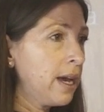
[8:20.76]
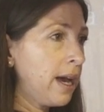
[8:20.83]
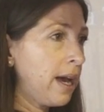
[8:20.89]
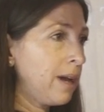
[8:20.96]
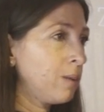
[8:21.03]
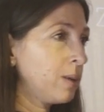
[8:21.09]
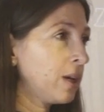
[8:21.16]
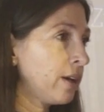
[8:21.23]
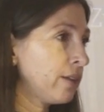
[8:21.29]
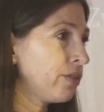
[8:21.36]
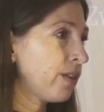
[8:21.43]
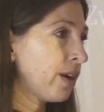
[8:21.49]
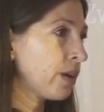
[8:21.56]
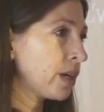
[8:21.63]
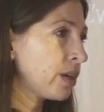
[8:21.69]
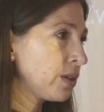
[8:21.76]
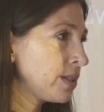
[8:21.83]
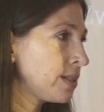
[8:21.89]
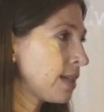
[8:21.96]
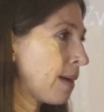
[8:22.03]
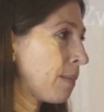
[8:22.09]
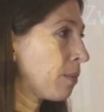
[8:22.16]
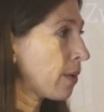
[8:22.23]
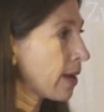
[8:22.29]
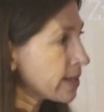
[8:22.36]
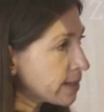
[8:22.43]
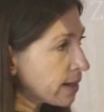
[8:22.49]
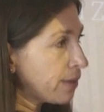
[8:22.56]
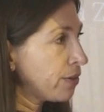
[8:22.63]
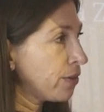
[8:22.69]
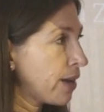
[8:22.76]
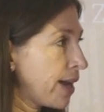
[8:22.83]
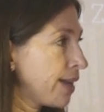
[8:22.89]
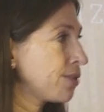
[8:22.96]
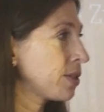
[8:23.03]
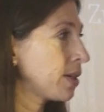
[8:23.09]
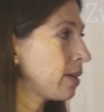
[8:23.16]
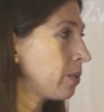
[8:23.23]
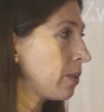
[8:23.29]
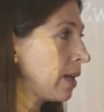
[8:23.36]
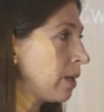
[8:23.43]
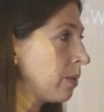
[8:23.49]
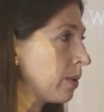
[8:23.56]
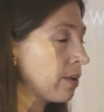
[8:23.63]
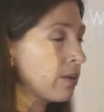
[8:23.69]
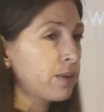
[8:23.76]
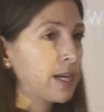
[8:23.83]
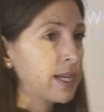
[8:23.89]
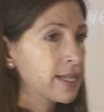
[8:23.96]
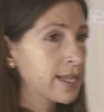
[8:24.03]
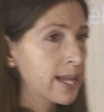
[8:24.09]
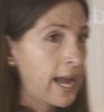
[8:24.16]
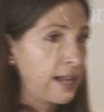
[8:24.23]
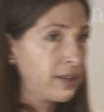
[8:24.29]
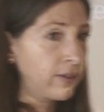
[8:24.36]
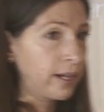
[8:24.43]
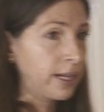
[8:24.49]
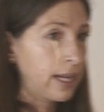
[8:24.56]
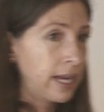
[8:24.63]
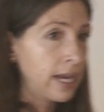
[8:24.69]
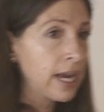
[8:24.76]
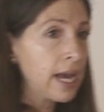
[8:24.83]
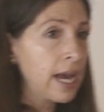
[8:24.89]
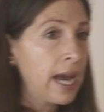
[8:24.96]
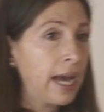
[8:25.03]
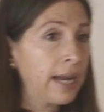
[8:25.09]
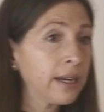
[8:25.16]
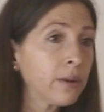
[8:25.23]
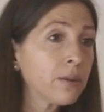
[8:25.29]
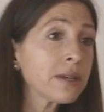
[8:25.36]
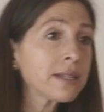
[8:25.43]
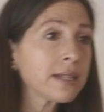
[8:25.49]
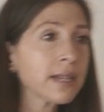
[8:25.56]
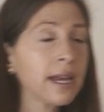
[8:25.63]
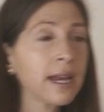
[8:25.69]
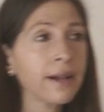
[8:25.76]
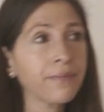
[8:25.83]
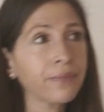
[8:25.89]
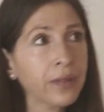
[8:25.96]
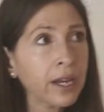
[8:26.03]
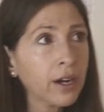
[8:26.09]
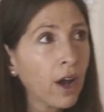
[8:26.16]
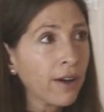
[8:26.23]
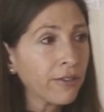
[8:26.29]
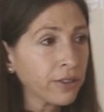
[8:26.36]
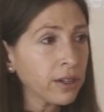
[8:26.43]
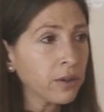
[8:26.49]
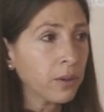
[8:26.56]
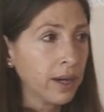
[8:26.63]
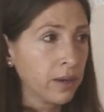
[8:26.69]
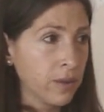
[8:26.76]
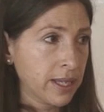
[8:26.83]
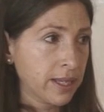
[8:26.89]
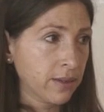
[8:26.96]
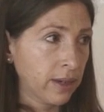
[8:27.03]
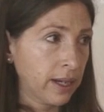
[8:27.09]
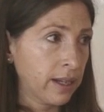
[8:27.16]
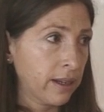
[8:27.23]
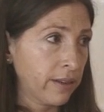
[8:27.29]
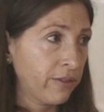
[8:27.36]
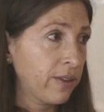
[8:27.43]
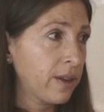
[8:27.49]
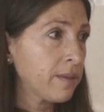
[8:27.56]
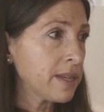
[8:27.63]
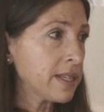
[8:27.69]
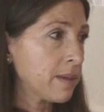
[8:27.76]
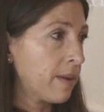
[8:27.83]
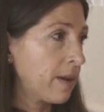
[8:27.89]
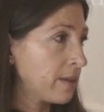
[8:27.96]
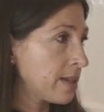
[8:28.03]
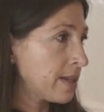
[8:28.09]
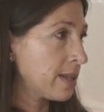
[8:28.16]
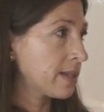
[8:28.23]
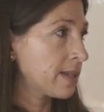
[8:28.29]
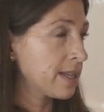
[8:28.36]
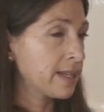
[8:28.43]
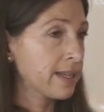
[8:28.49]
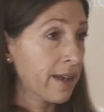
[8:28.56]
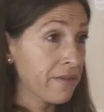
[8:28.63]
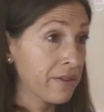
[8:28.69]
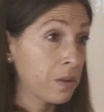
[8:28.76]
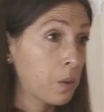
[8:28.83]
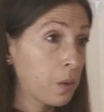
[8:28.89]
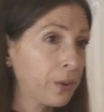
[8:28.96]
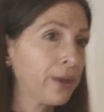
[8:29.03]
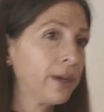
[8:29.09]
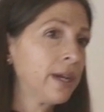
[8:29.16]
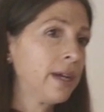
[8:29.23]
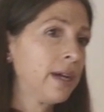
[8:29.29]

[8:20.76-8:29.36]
Uh, we got very good uh, press coverage and we released theatrically. And there was, um, and often when we screen, the film is about the 67 war.